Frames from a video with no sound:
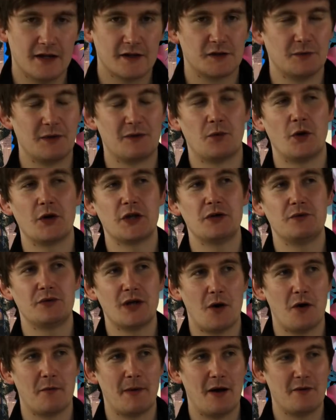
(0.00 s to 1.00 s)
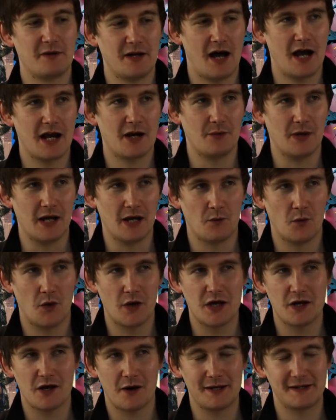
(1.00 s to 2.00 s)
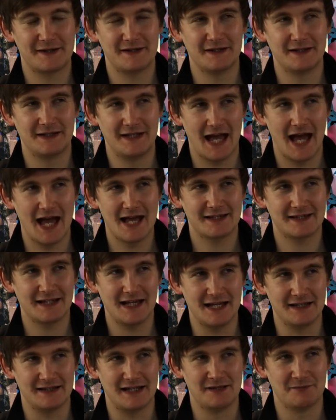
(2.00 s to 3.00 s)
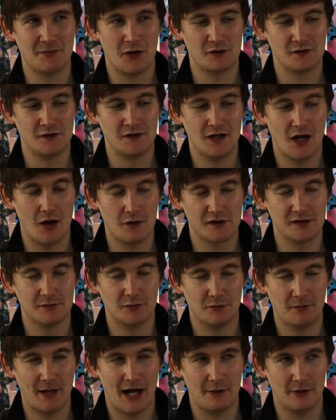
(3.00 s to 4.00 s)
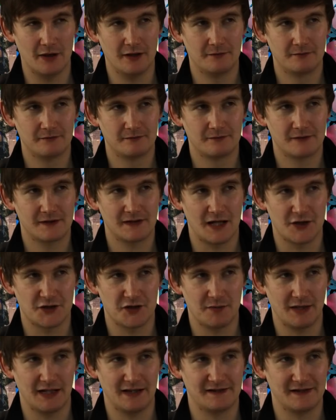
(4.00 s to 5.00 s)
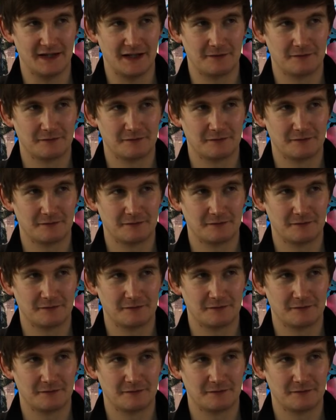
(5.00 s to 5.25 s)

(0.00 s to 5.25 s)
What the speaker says: So with what you know about Nightwing, what you're going to guess is his most notable power / ability.